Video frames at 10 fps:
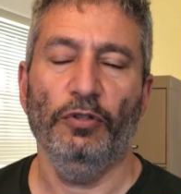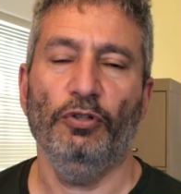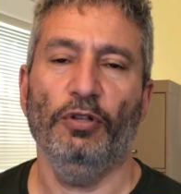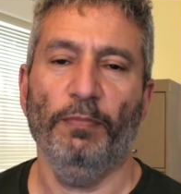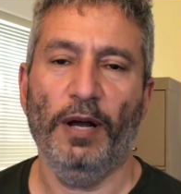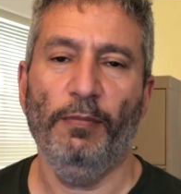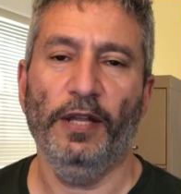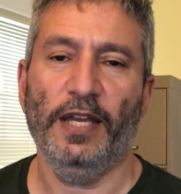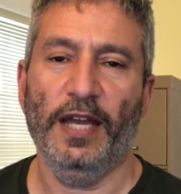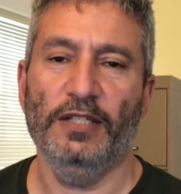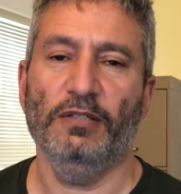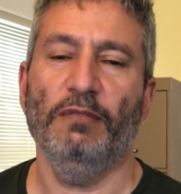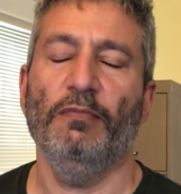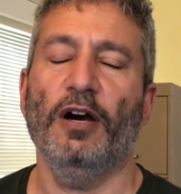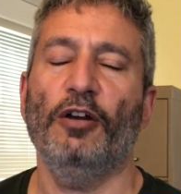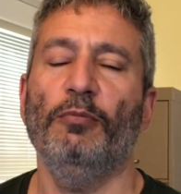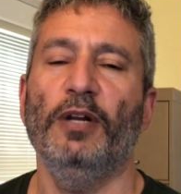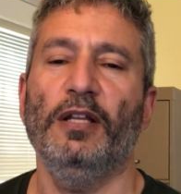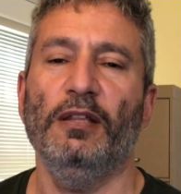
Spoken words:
to the public, as modern money